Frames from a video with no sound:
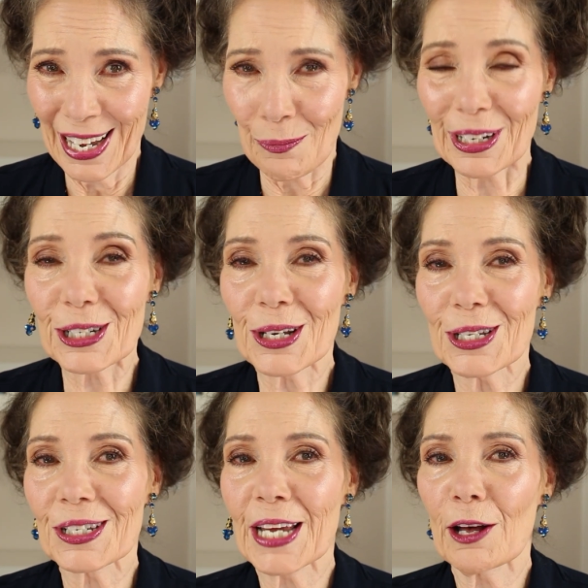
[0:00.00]
but it's on
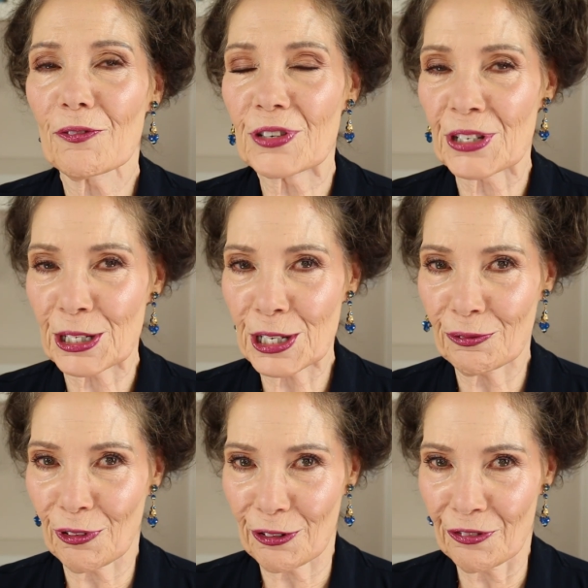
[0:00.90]
sale for
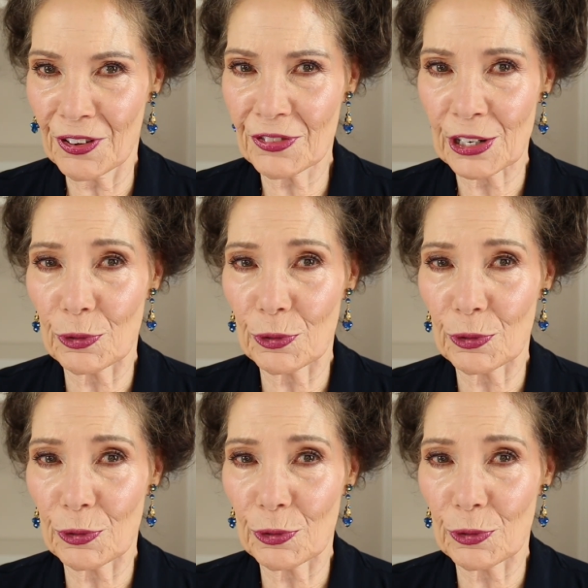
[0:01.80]
$64.50,